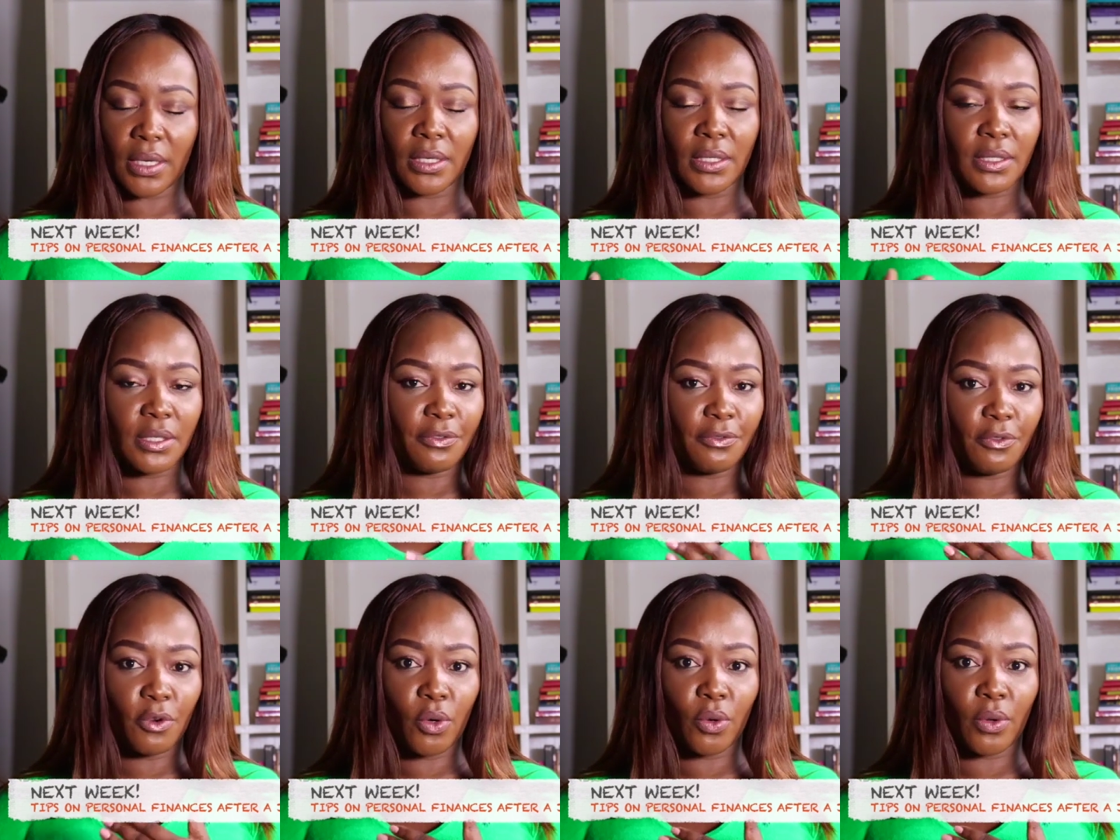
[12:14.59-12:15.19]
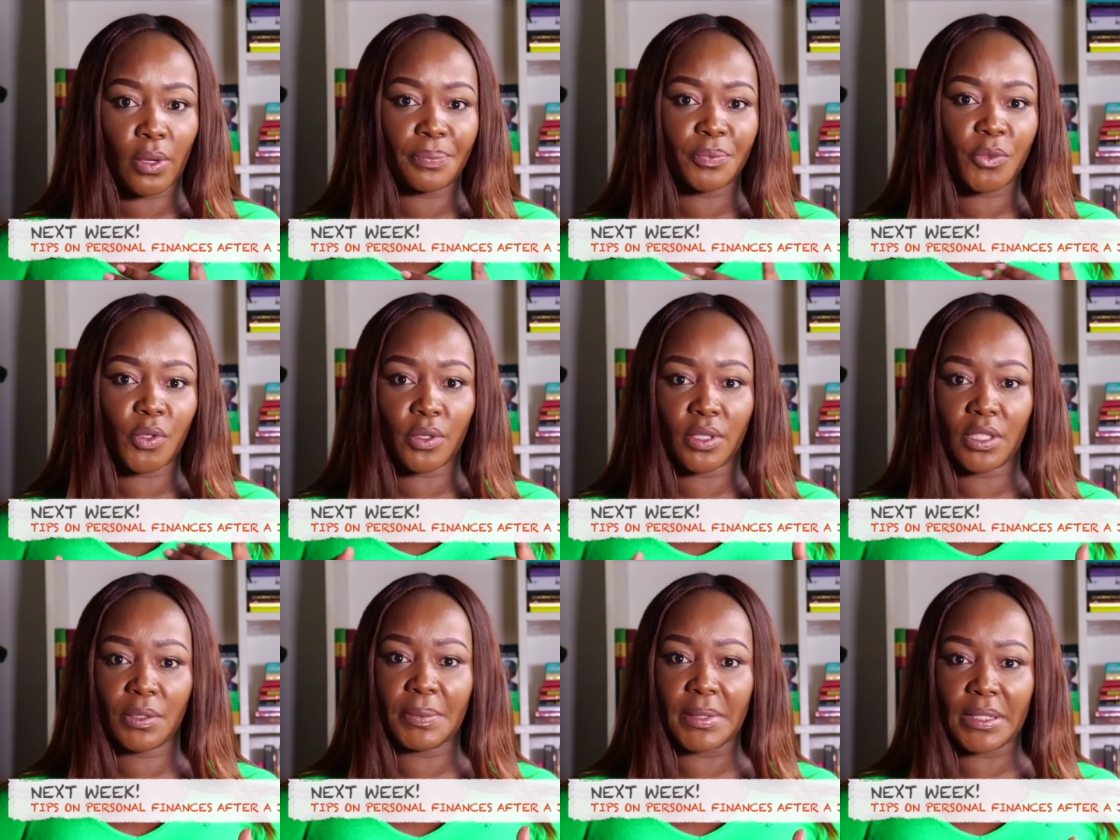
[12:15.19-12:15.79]
and it's a follow-up
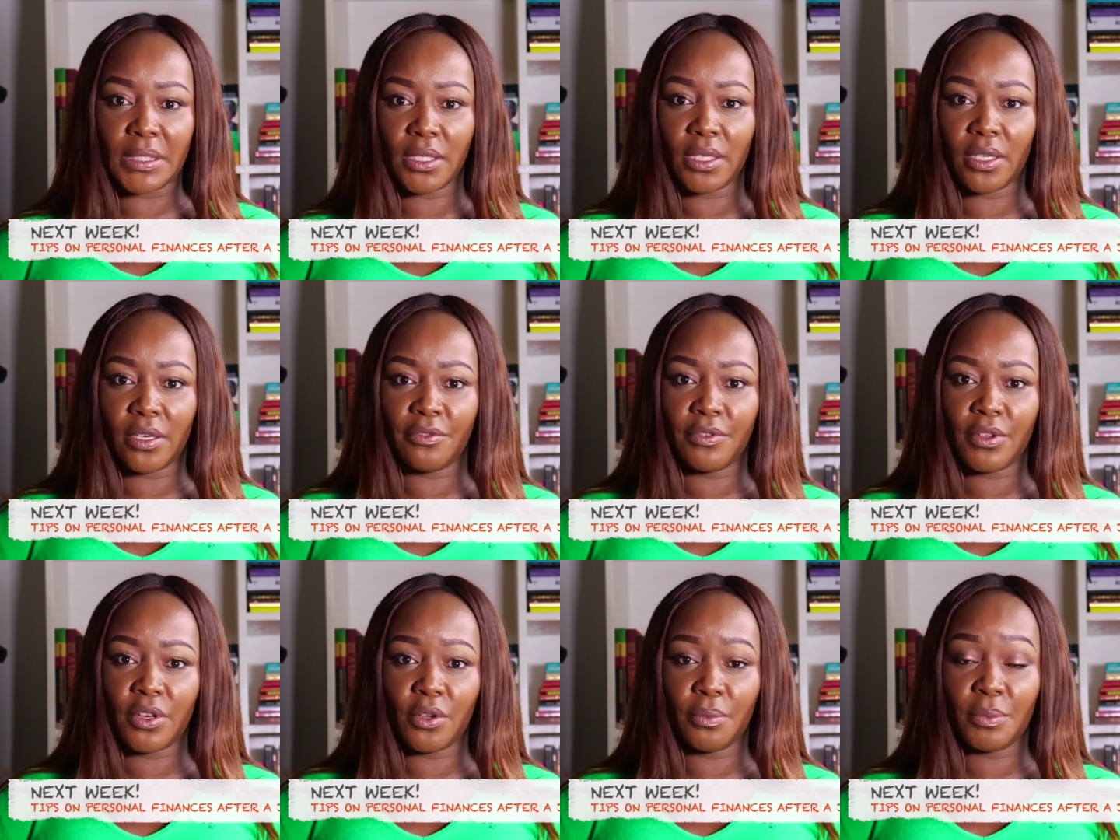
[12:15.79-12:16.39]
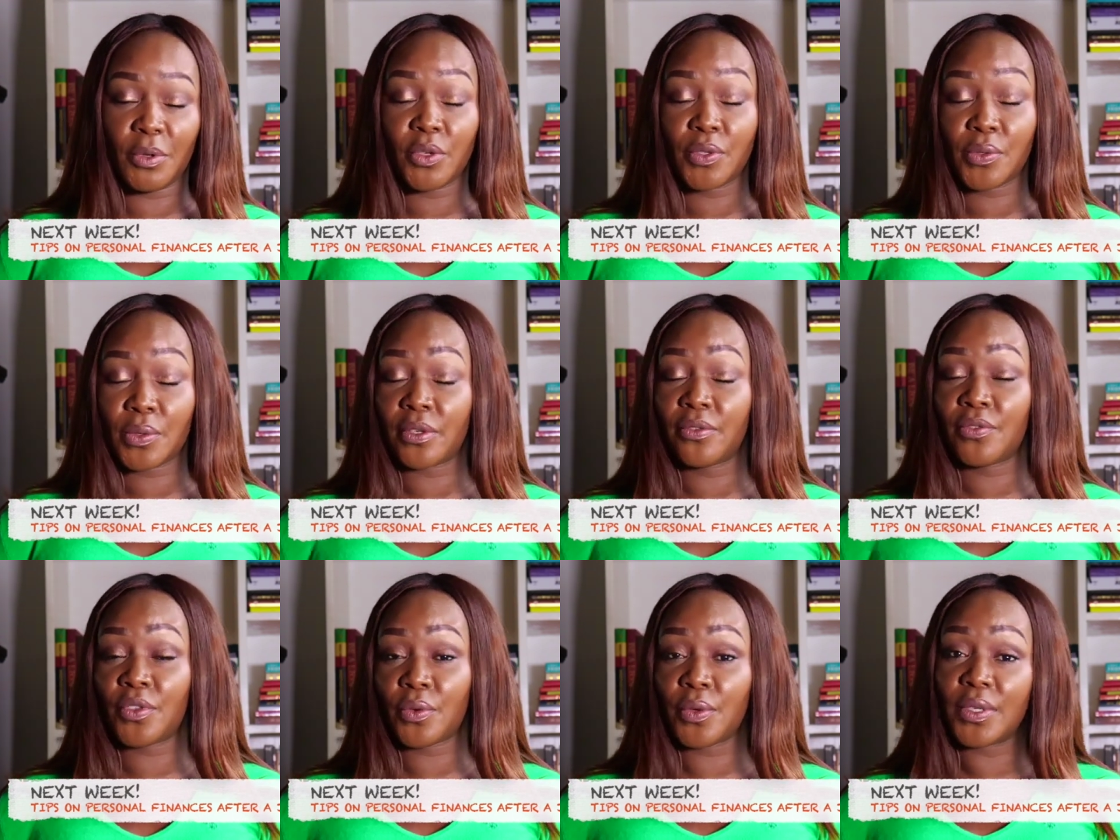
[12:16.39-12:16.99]
to this particular video, because
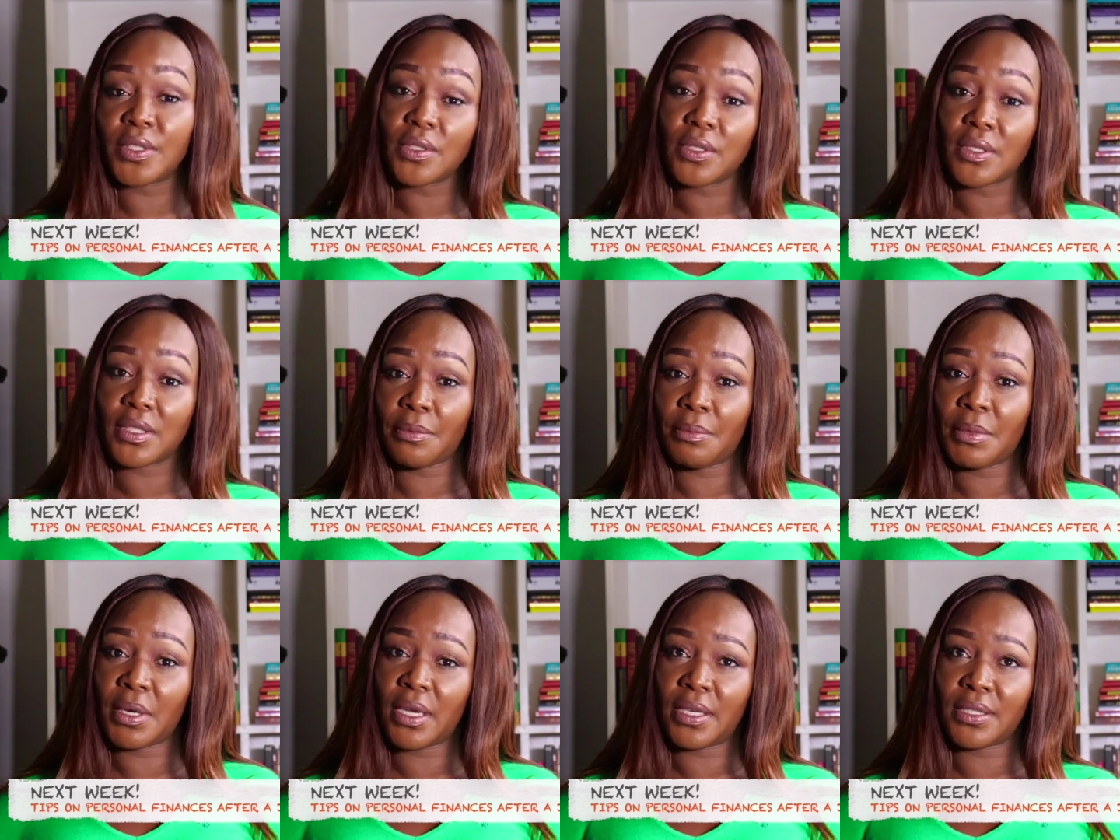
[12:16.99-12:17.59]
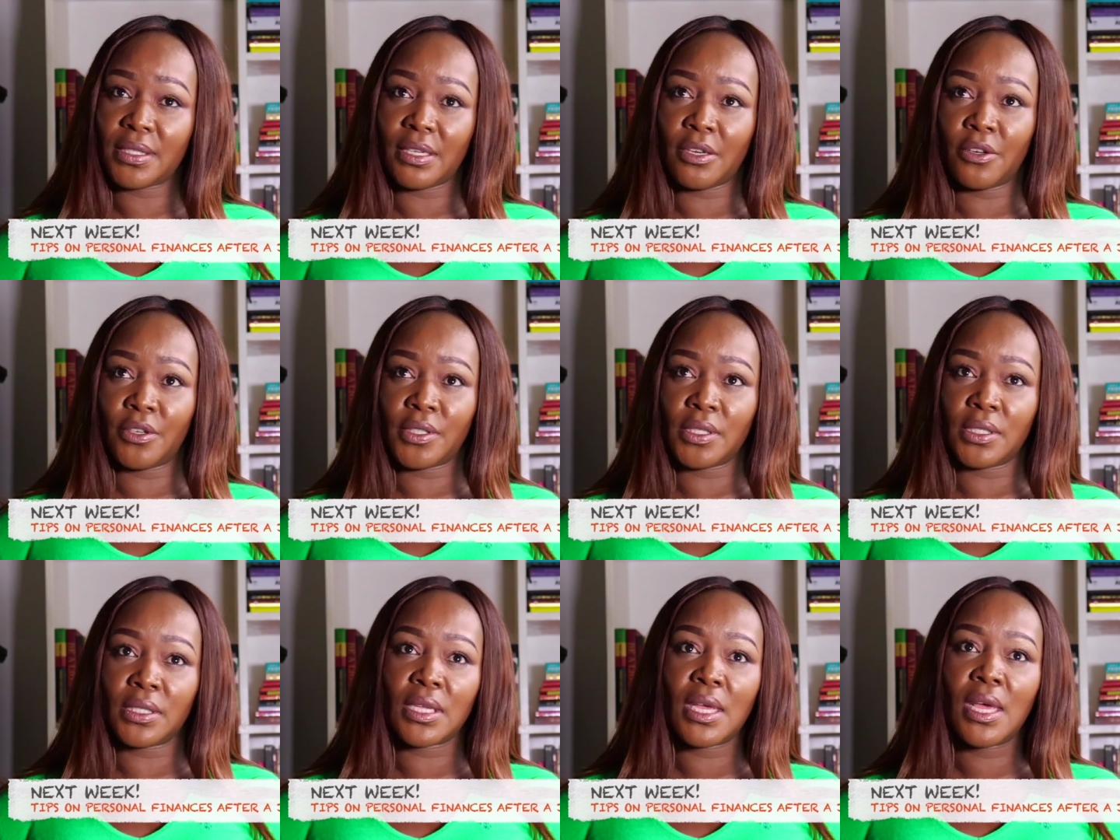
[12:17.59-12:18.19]
one of the questions I've been asked a
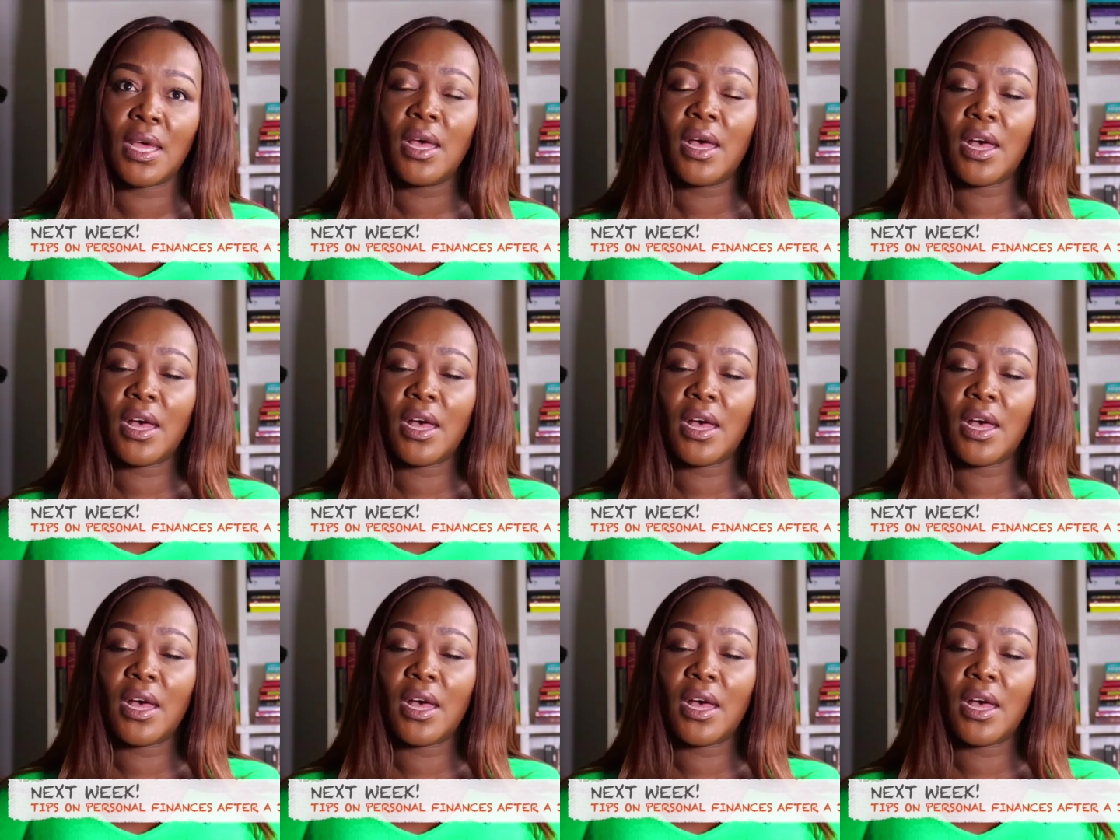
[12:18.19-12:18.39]
lot is,